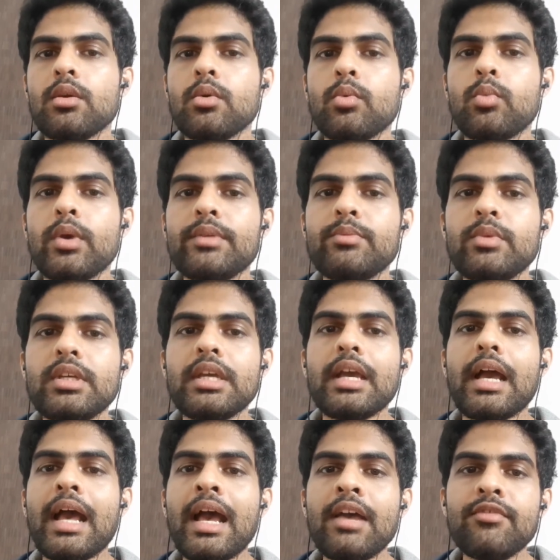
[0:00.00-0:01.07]
When we
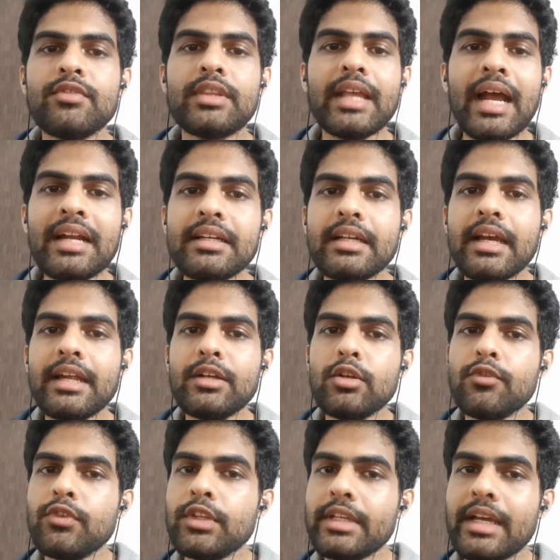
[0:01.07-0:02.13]
have that kind
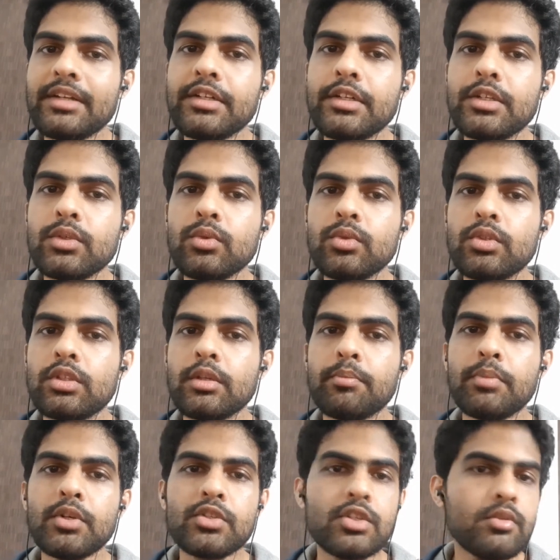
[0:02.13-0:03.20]
of an attitude, the
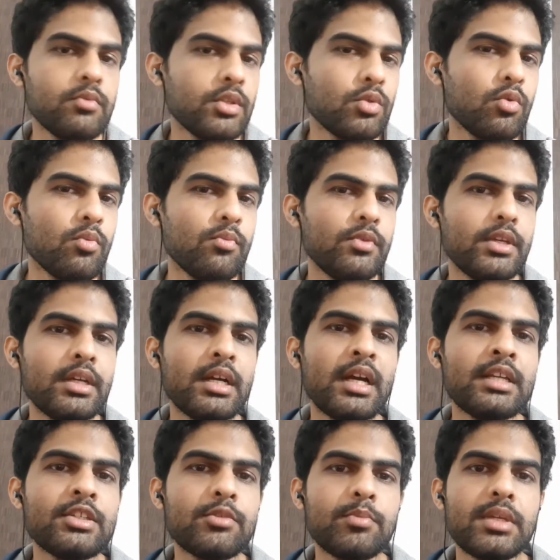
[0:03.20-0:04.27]
person with whom we
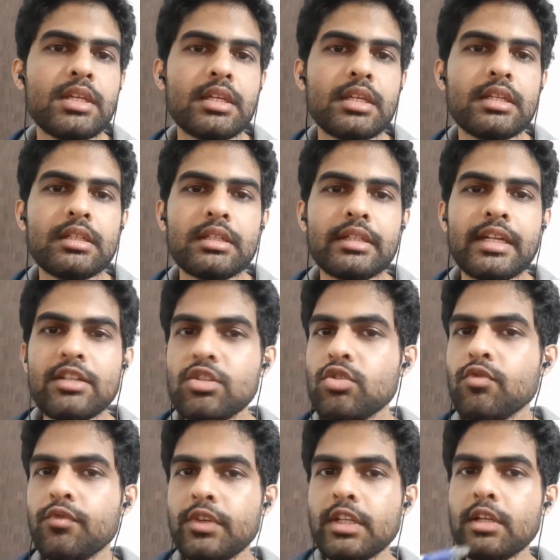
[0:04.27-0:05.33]
are speaking tends
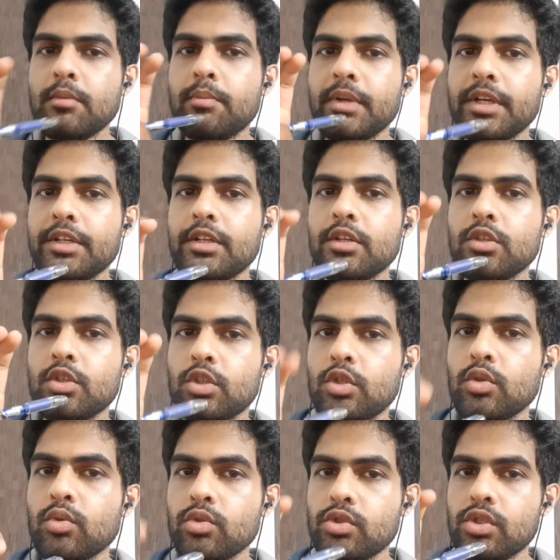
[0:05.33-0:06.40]
to feel a bit
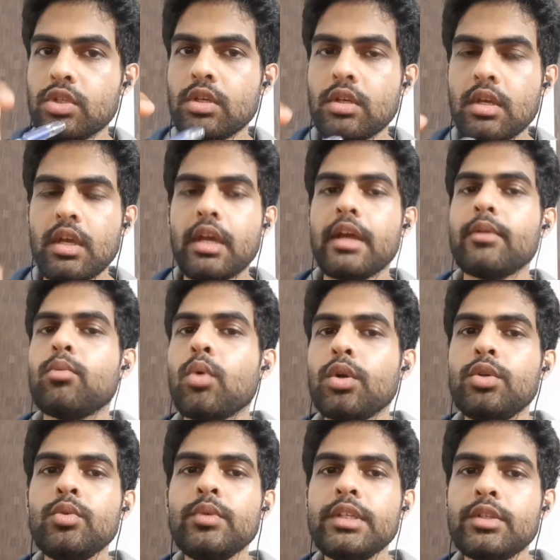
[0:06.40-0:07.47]
used. And
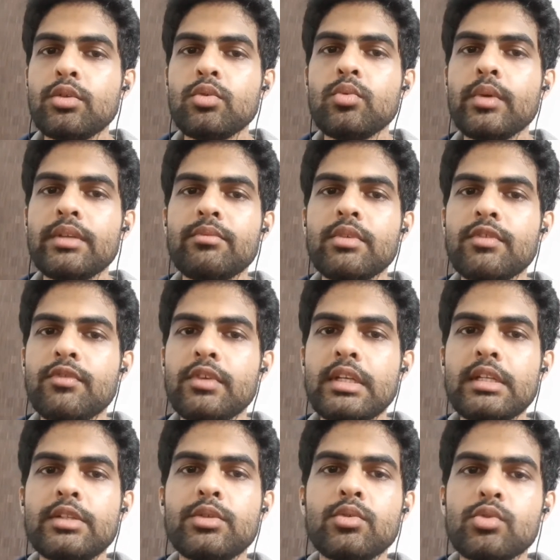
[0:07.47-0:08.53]
what do we do when we
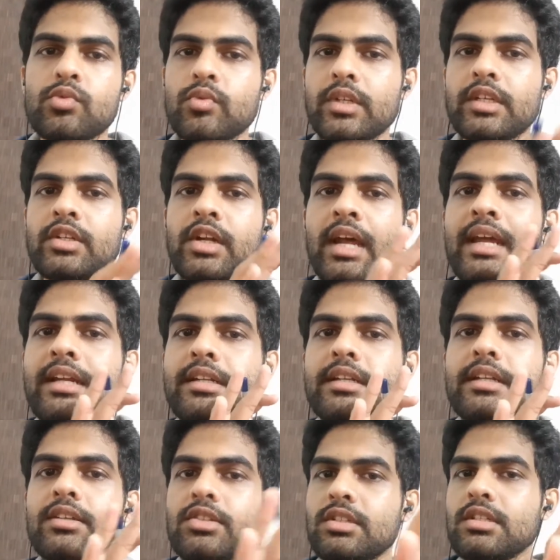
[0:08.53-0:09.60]
feel used? We try and
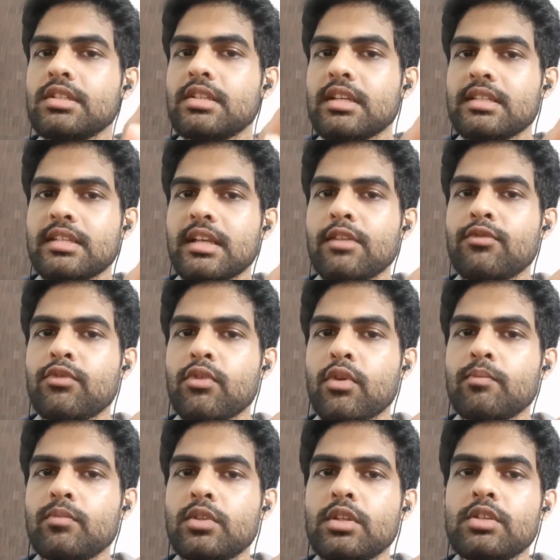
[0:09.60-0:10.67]
distance ourselves
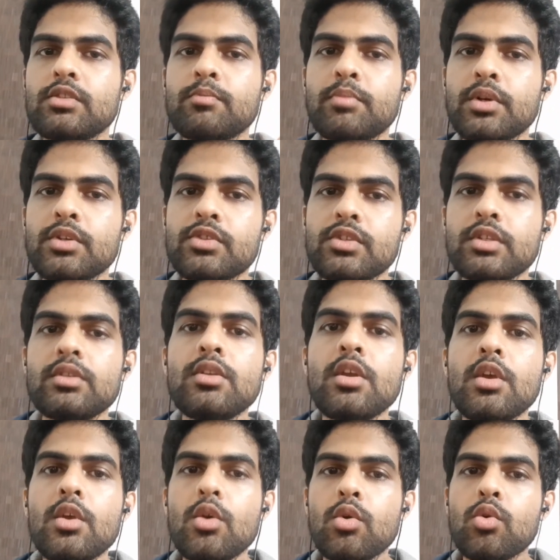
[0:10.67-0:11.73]
from this person
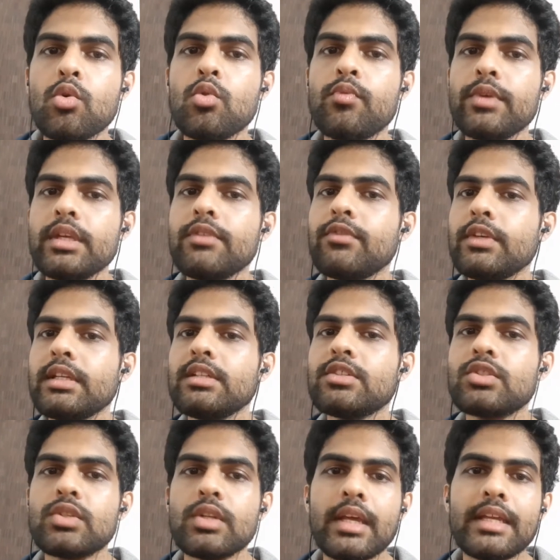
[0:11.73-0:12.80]
who we feel
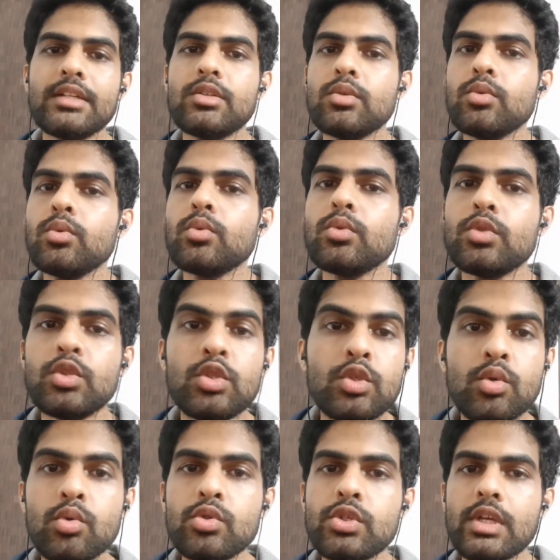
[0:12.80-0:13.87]
is trying to
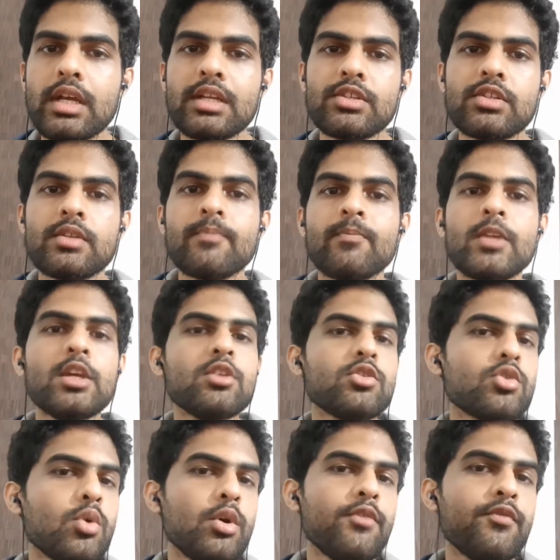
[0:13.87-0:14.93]
use us.
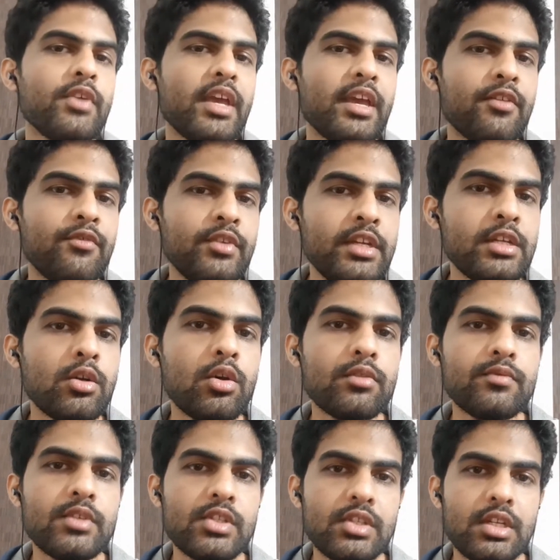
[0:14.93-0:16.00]
So if every
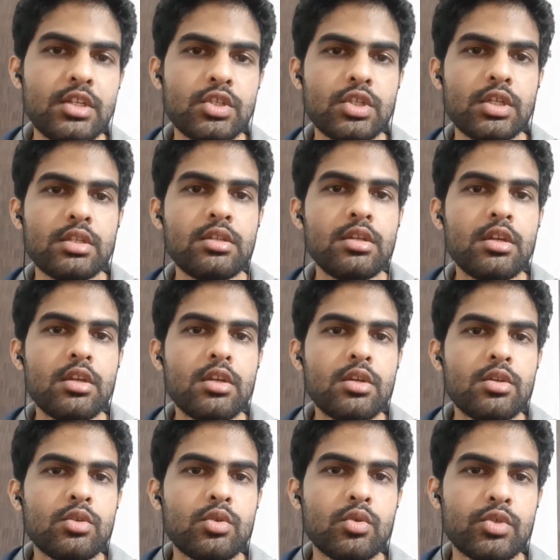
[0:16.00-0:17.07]
conversation
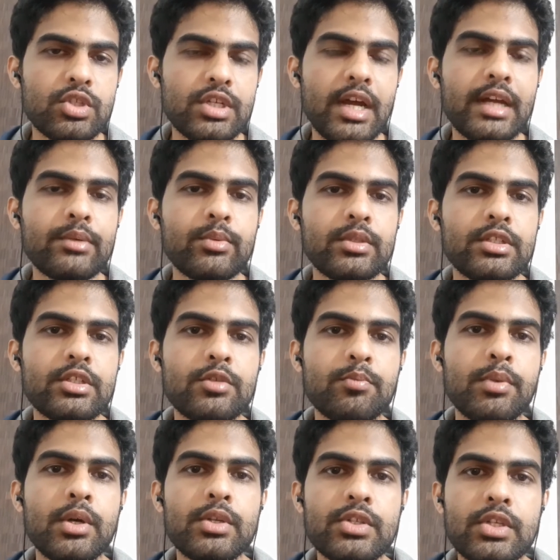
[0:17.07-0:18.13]
you start with this
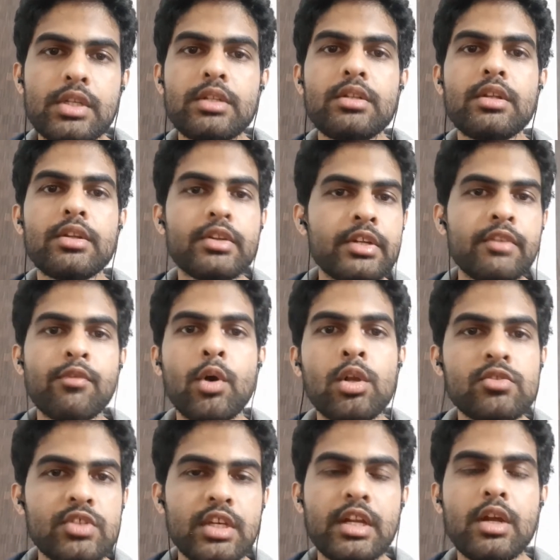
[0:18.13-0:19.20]
person
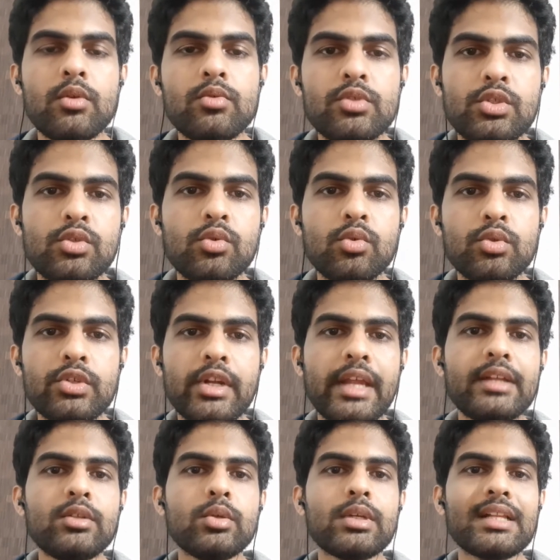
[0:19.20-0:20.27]
revolves around you
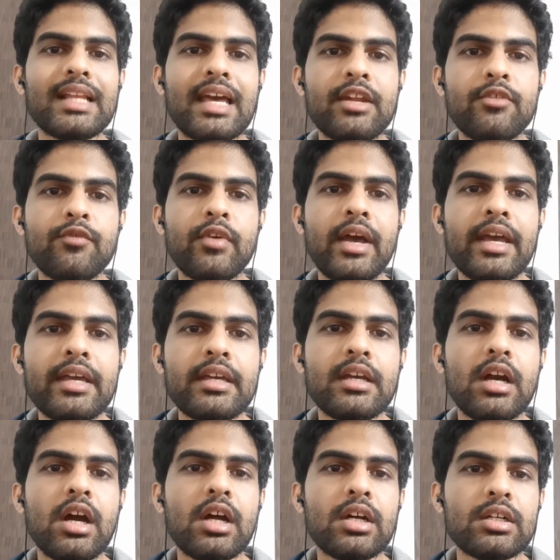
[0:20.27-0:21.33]
trying to clarify
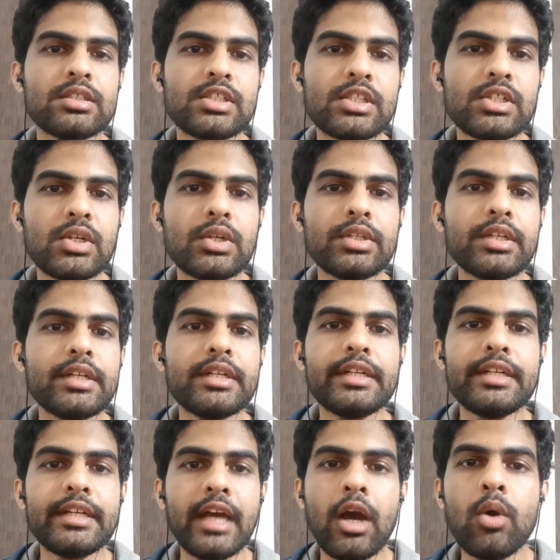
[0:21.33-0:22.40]
a
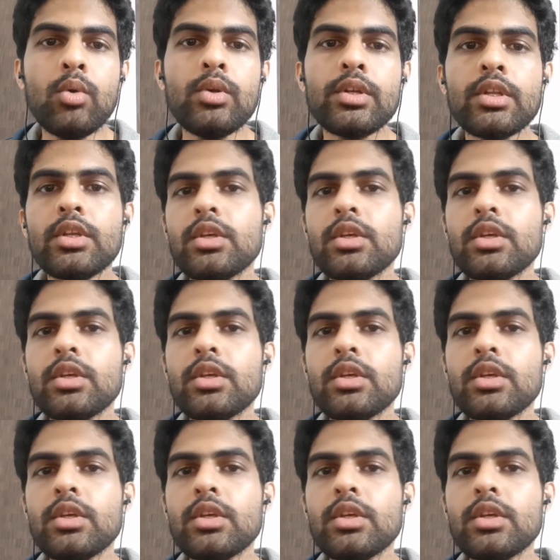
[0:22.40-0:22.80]
certain doubt,